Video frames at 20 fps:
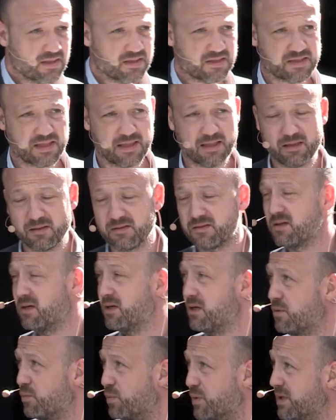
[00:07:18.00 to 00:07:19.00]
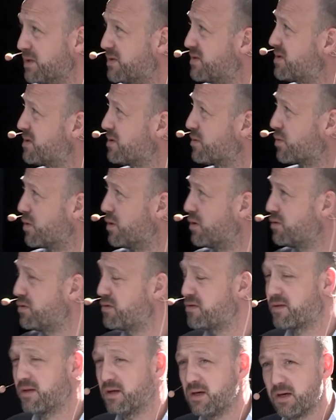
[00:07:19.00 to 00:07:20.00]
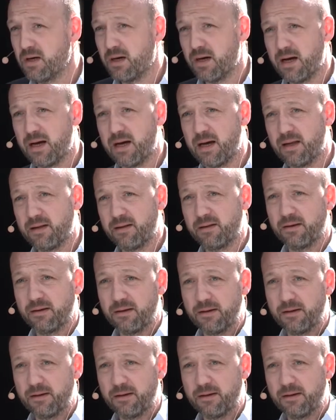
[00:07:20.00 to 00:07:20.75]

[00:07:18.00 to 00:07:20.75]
sales with growth and